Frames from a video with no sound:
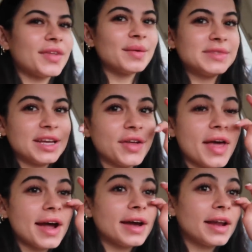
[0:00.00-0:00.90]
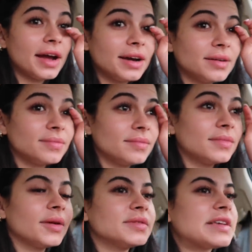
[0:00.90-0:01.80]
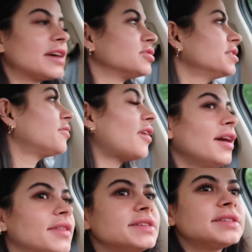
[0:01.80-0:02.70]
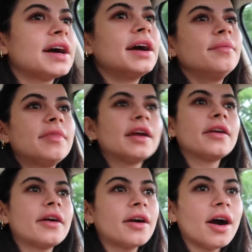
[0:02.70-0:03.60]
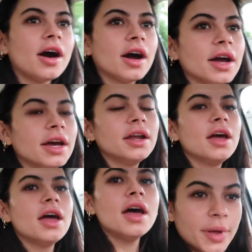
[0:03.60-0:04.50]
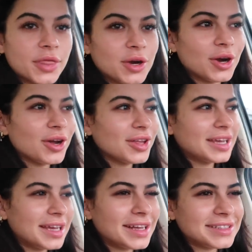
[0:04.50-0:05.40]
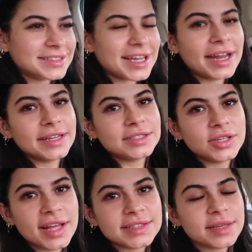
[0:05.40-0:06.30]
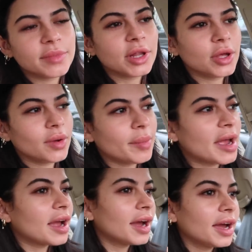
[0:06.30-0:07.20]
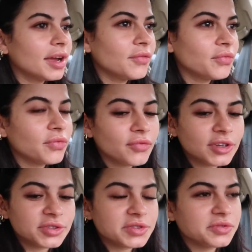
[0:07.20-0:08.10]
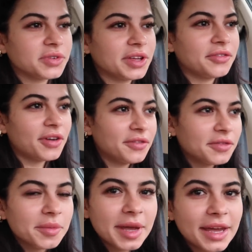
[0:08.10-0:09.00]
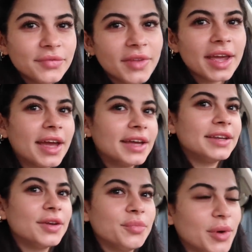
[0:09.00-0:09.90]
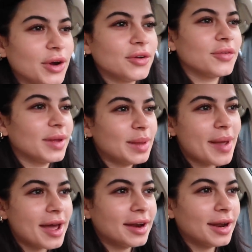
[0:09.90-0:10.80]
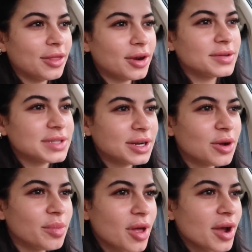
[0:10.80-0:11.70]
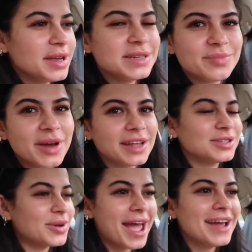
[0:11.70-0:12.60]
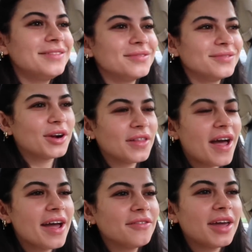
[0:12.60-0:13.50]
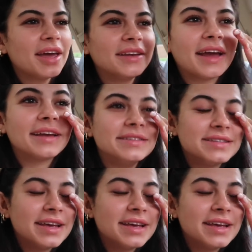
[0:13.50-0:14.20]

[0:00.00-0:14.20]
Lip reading: Update on that. It was actually fine this time, thank God. But the girly decided to get some glue in my eye. which was really fun for me, and burned really bad, and I thought I was gonna go blind, but it's okay. We're alive and I can